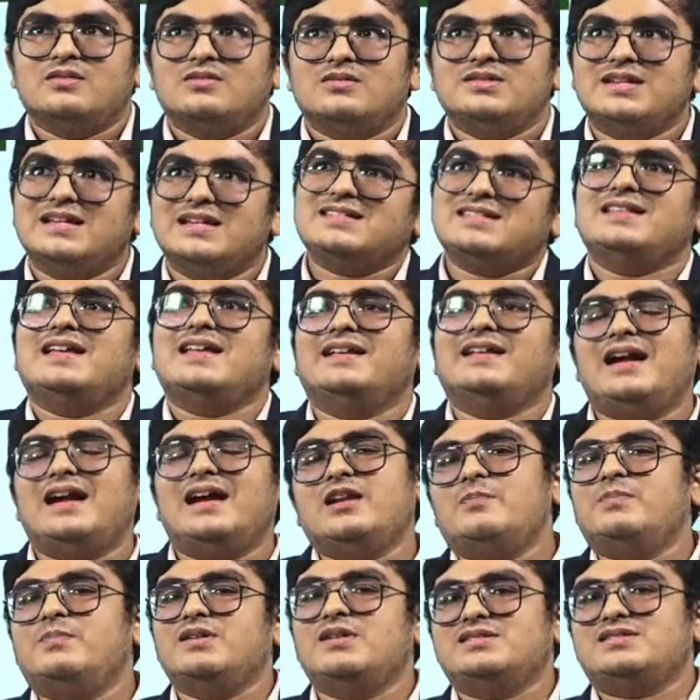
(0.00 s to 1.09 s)
Just like that,
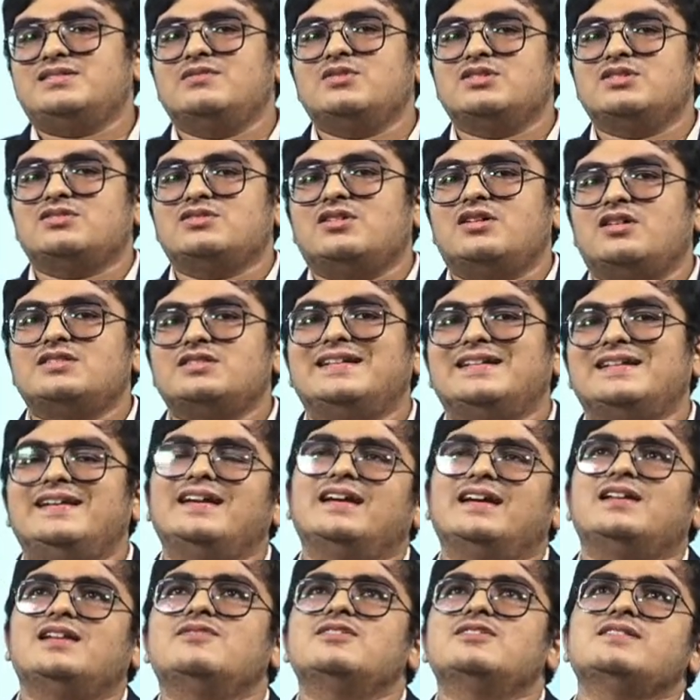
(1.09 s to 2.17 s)
a person was not sitting
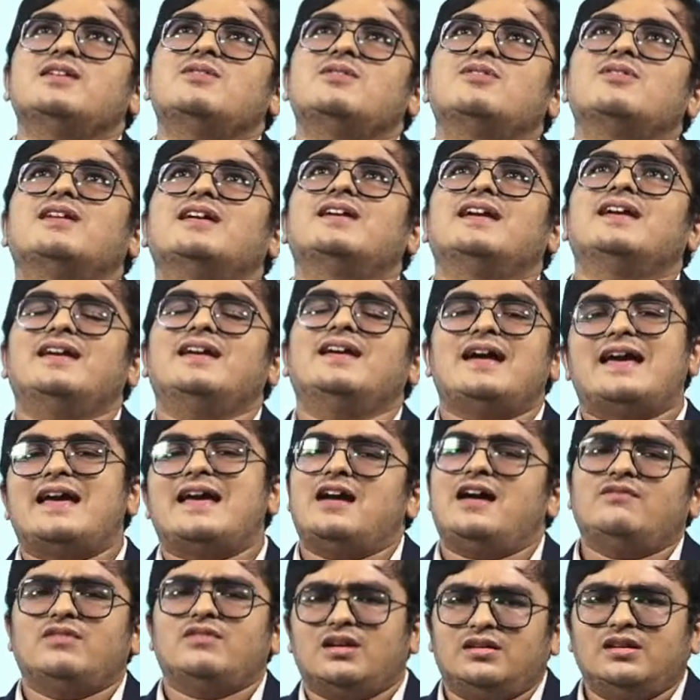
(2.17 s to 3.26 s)
and he was like, okay, I
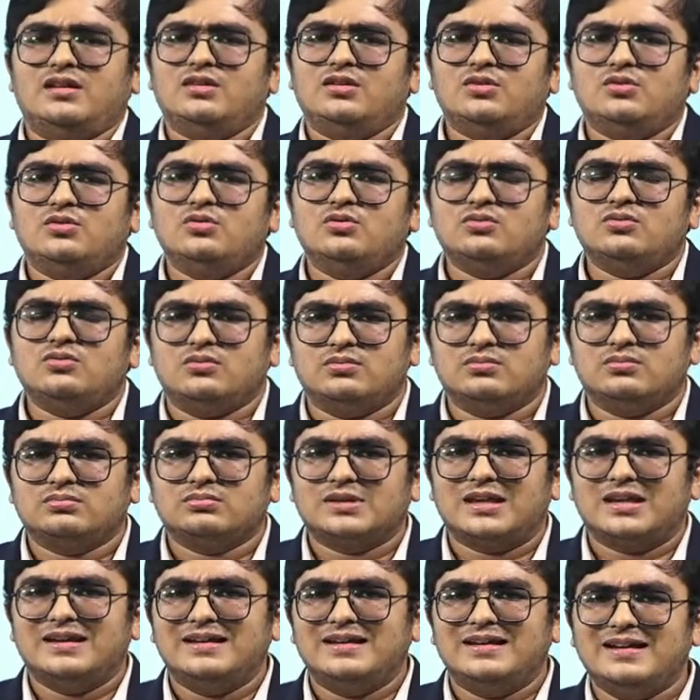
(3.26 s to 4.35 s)
have nothing to do.
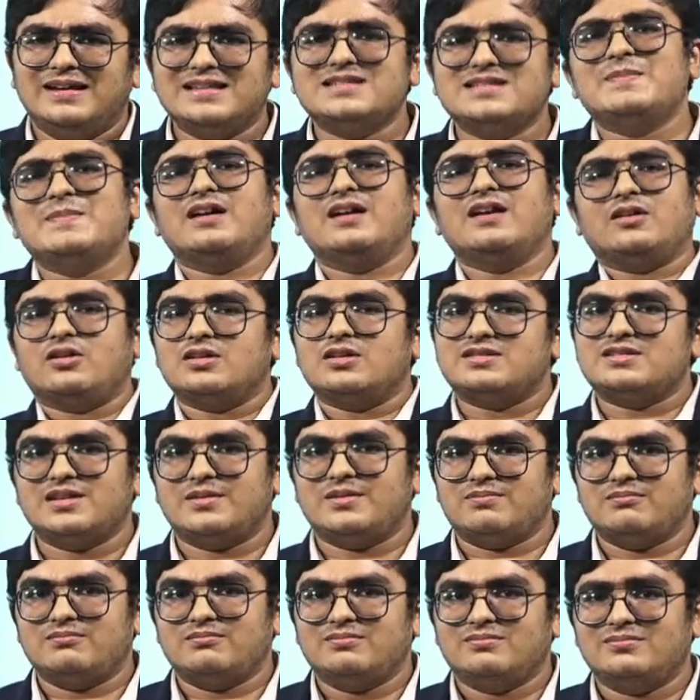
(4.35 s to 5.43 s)
Let's make a
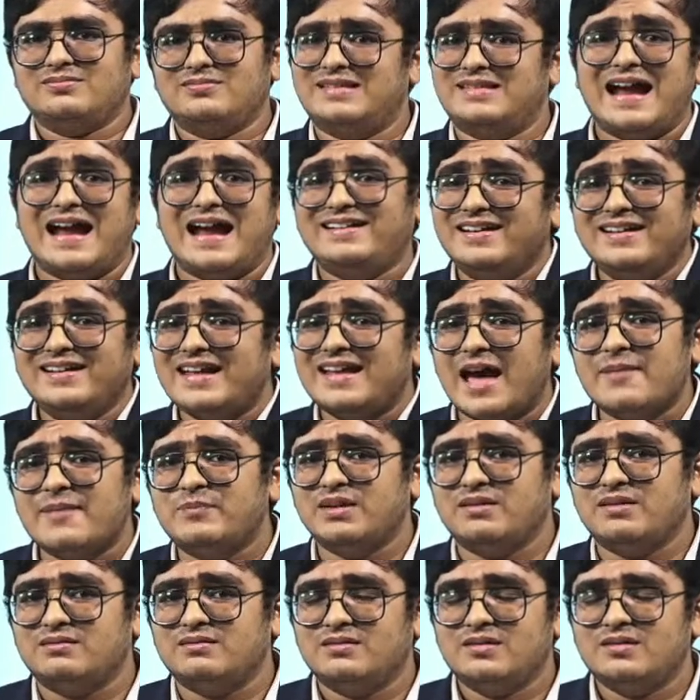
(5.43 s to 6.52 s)
concept. That didn't
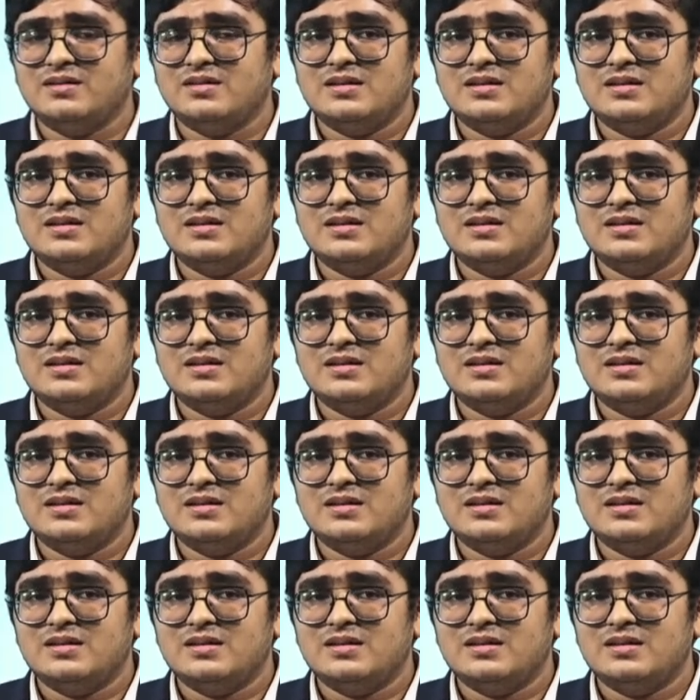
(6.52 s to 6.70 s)
happen.